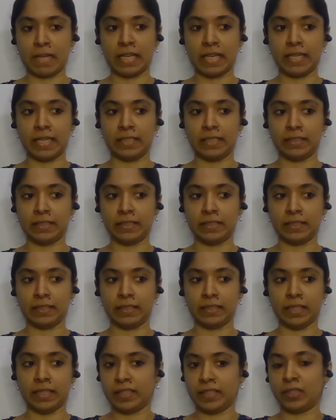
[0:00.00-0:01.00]
And uh,
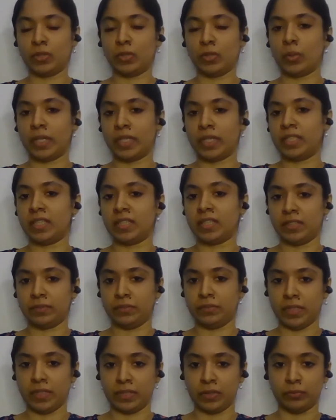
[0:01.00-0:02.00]
I didn't know any other
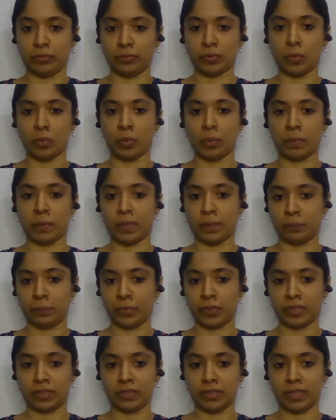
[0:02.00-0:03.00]
way to cope up
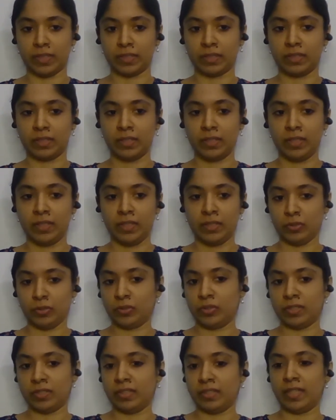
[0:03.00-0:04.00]
with that. So
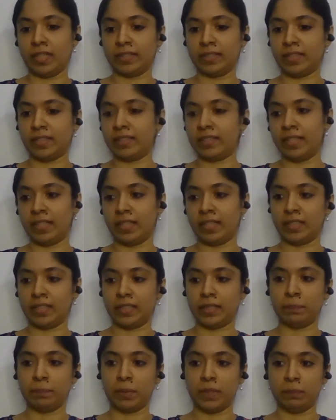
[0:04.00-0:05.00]
just like that, there are
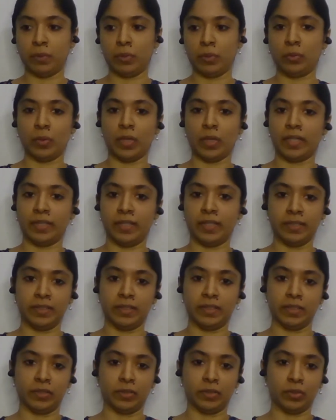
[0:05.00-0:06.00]
other people who are
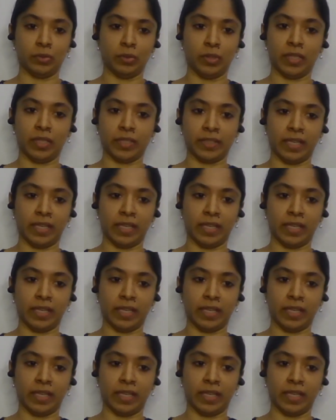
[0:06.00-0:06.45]
addicted to like